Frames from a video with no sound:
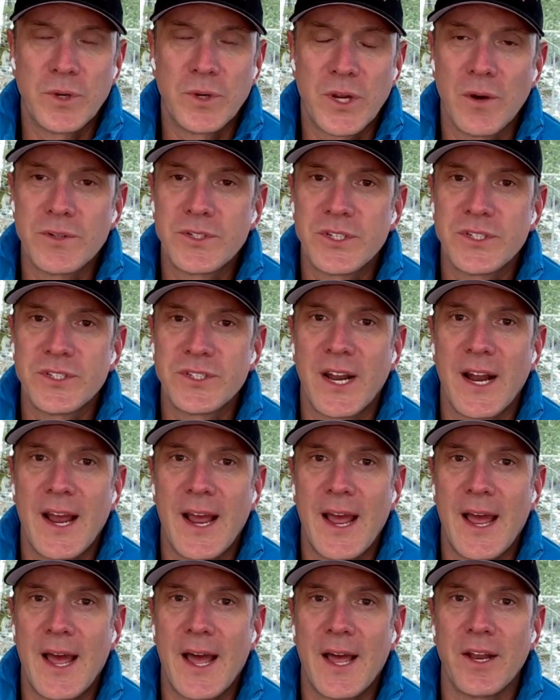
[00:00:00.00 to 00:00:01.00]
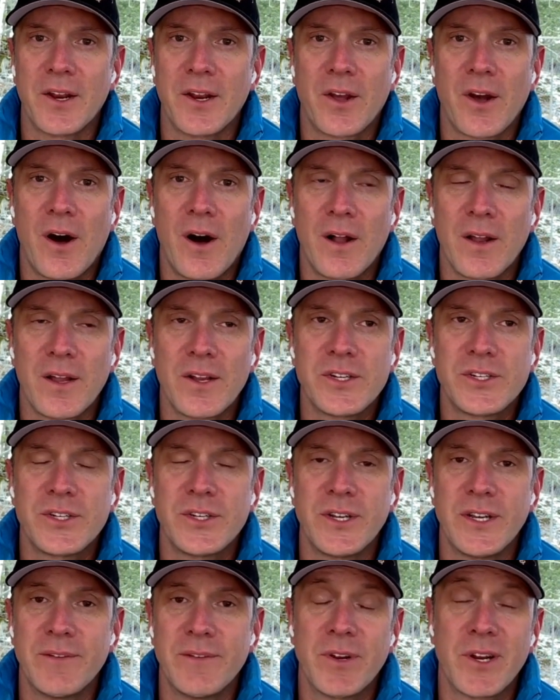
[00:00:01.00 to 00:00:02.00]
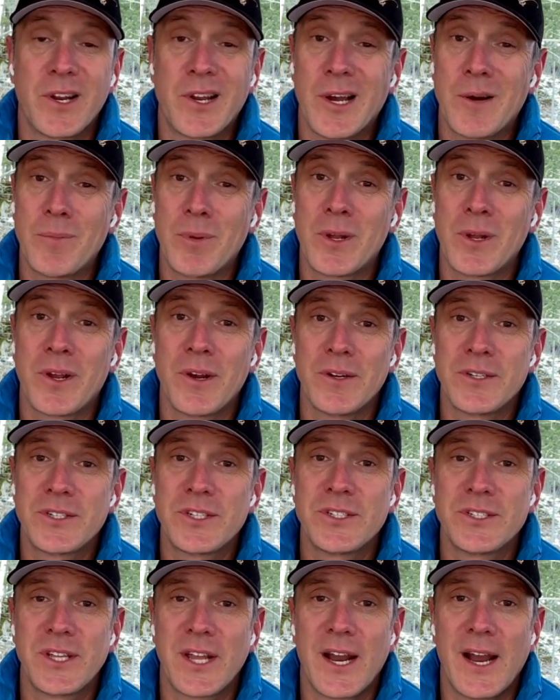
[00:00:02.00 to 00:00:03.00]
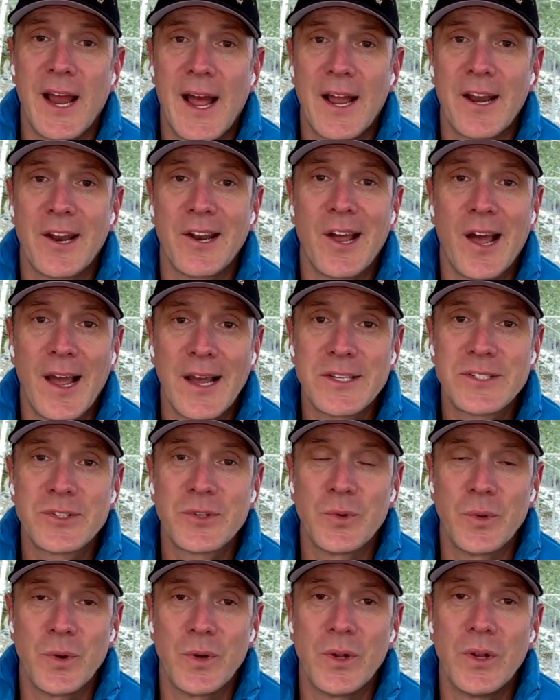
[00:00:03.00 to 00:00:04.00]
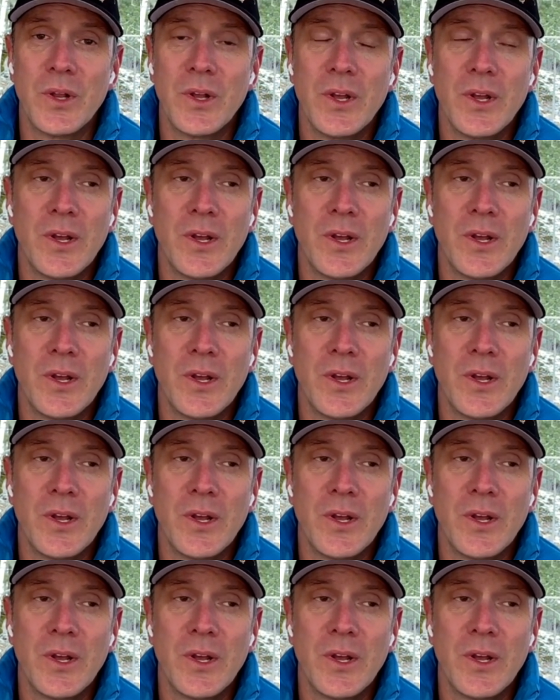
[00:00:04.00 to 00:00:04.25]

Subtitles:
coaches that I had in college, even a couple of coaches that I had in high school,